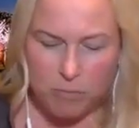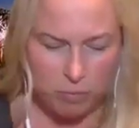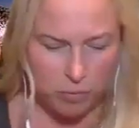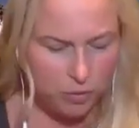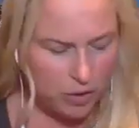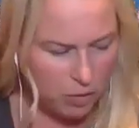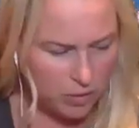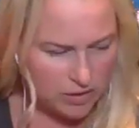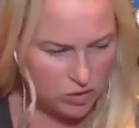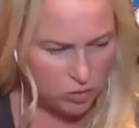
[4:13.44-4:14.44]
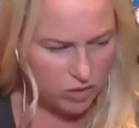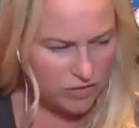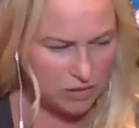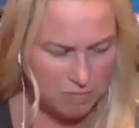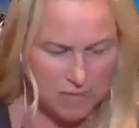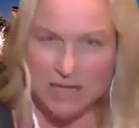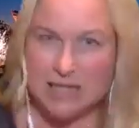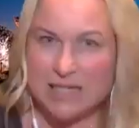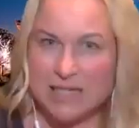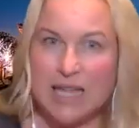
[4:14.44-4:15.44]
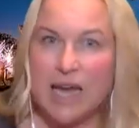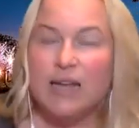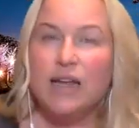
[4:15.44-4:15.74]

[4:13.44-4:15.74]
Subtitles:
Pluto is sort of demanding that